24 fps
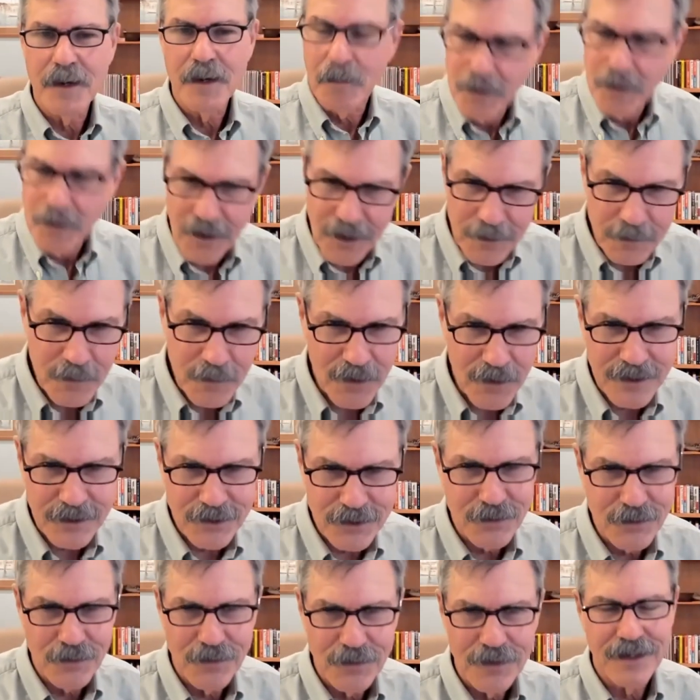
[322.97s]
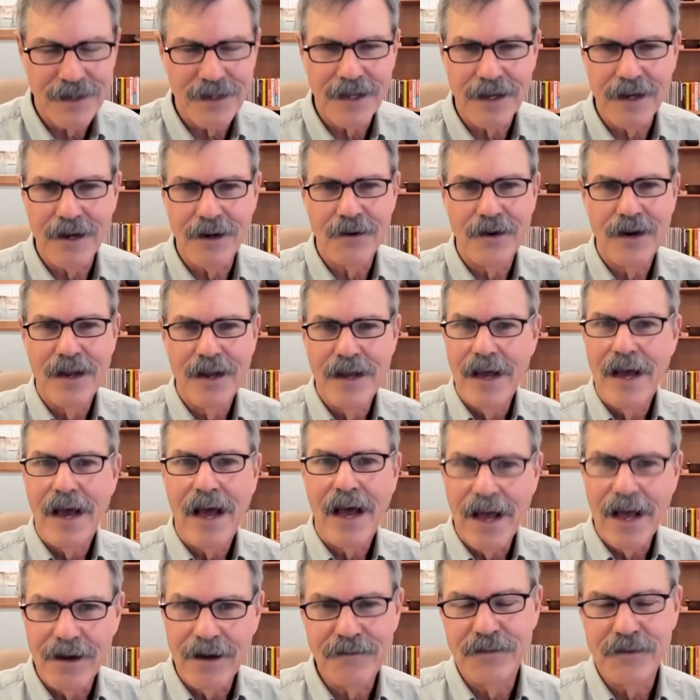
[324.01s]
My blood pressure went down.
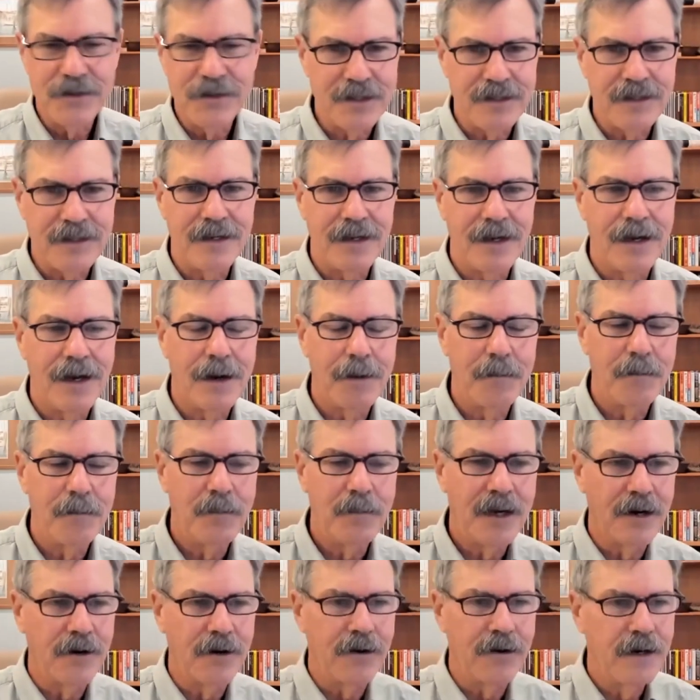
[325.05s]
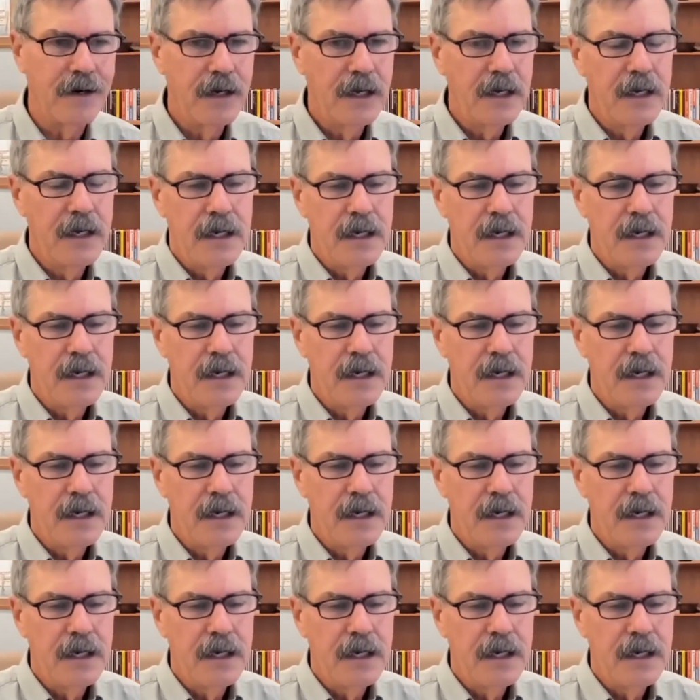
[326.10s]
Everything got better.